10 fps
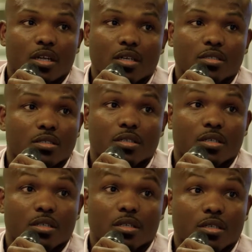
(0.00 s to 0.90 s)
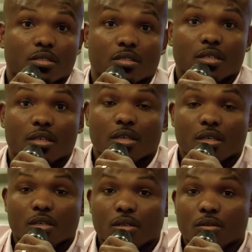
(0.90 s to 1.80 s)
Honestly, it does.
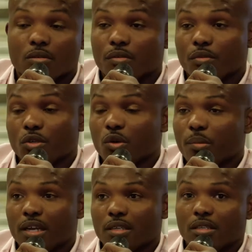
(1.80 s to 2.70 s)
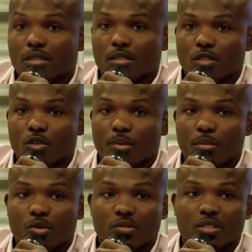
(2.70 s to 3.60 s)
You know, if you go back in the you know
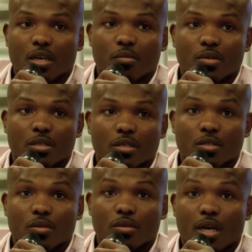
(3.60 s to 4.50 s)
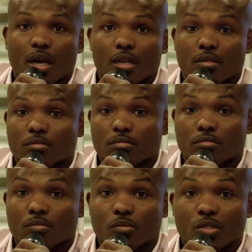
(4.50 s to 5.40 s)
biblical time when you know God,
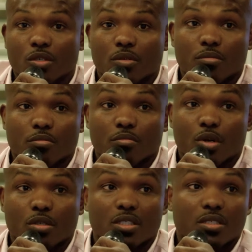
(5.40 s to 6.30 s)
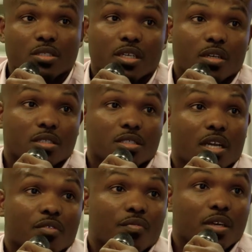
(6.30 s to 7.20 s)
you know, brought Jesus down, He
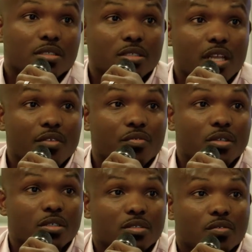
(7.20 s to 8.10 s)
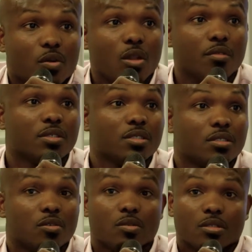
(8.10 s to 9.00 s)
sacrificed His life for us, for all of us.
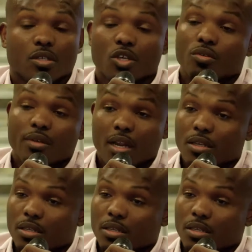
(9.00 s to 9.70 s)
So you gotta.